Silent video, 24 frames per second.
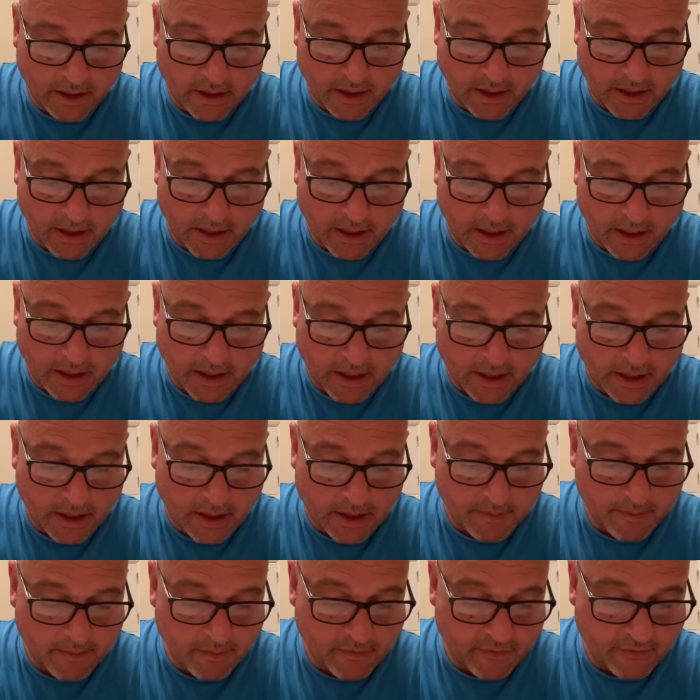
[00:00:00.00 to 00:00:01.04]

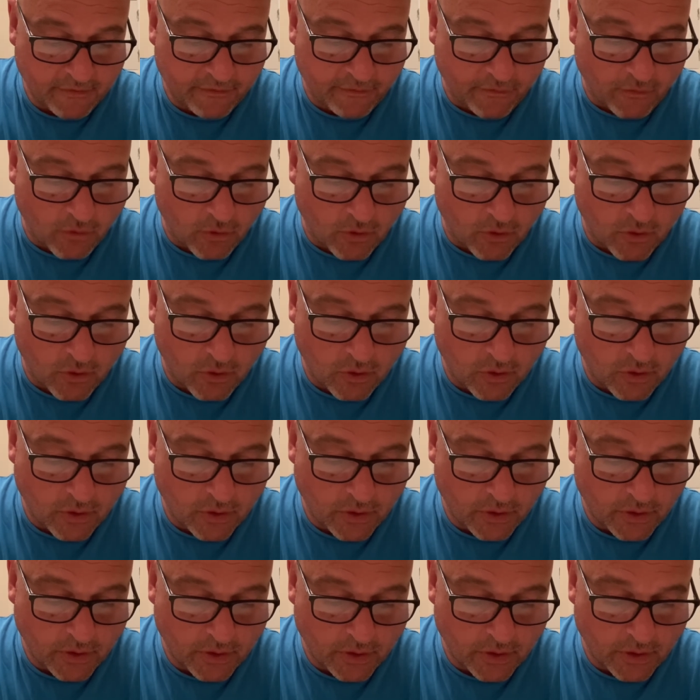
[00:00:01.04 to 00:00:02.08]
for
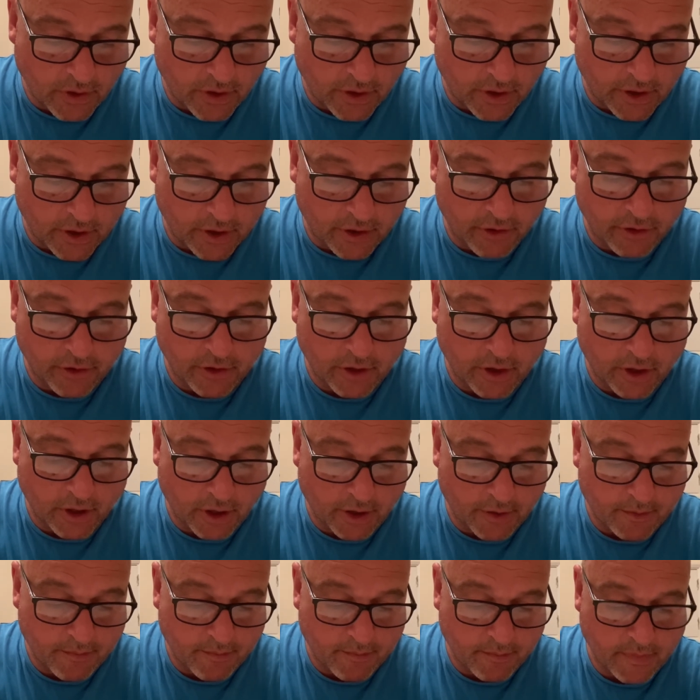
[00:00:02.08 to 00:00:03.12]

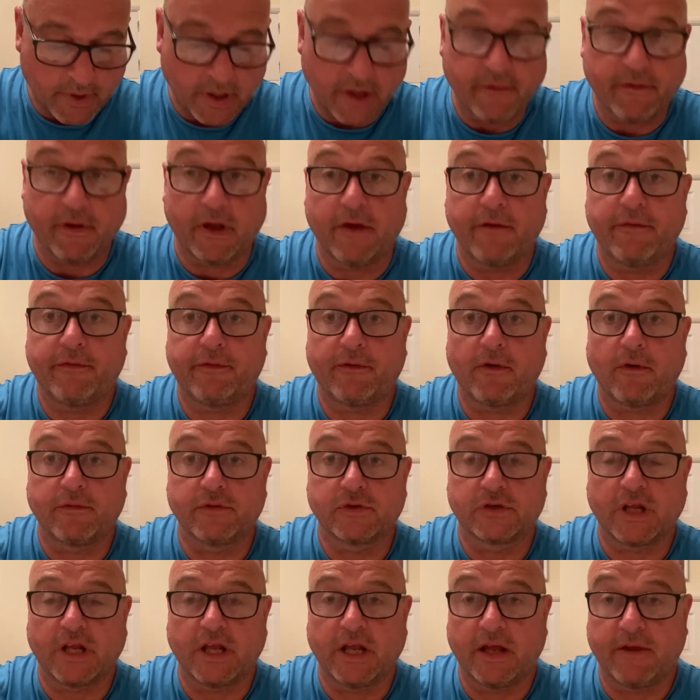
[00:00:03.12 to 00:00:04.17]

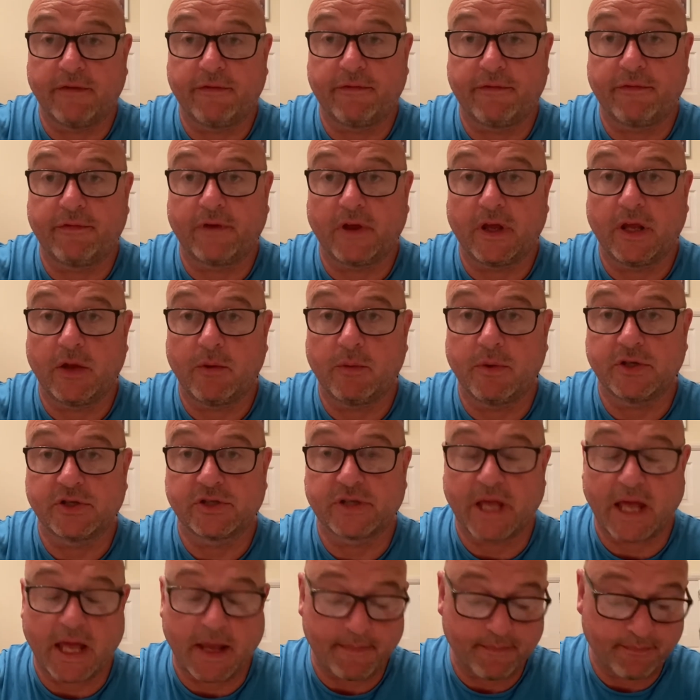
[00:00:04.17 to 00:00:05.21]
if he wins
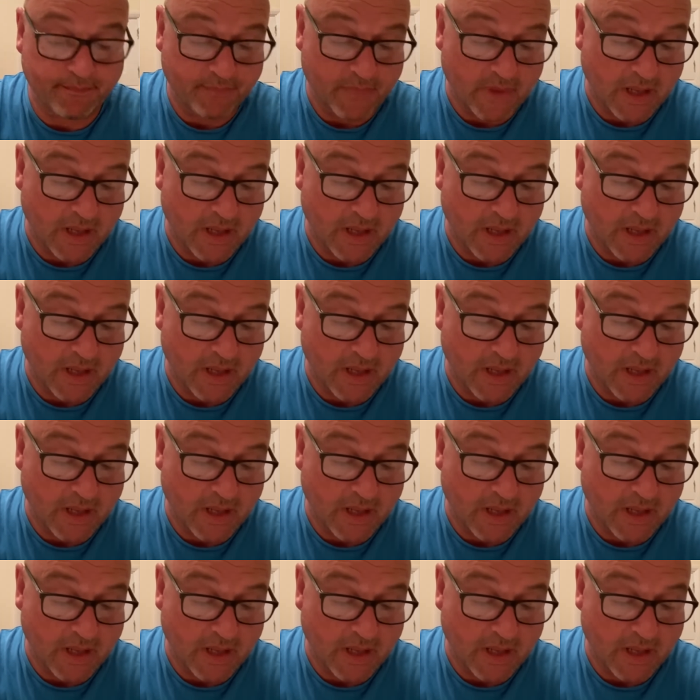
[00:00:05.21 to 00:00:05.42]
that,